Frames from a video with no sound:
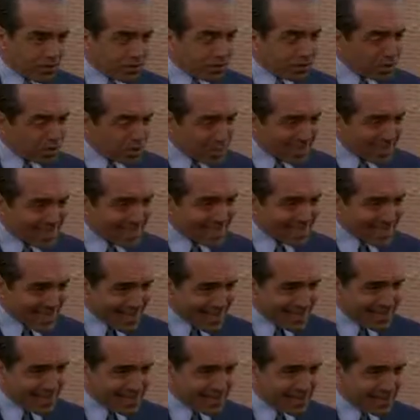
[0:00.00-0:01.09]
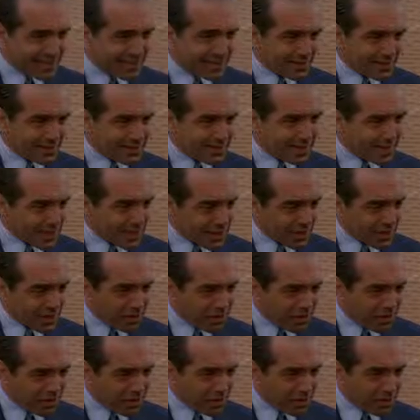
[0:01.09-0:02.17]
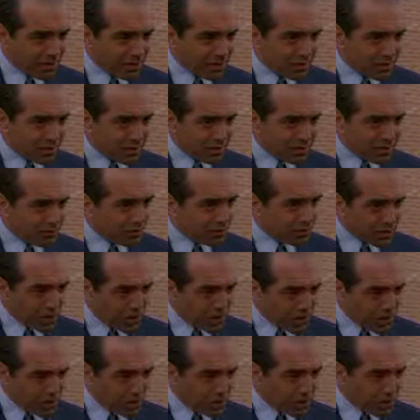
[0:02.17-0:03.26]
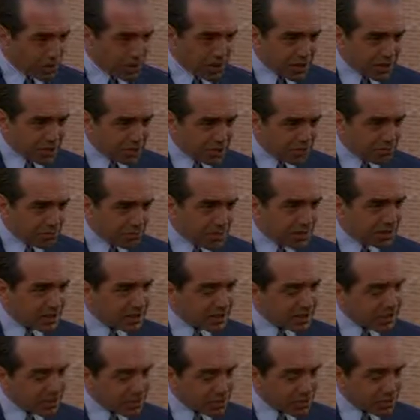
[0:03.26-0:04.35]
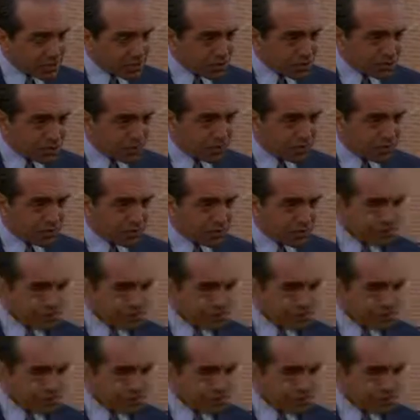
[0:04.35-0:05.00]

Trouble is like a cancer. You gotta get it early. If you don't get it early, it gets too big, then it kills you.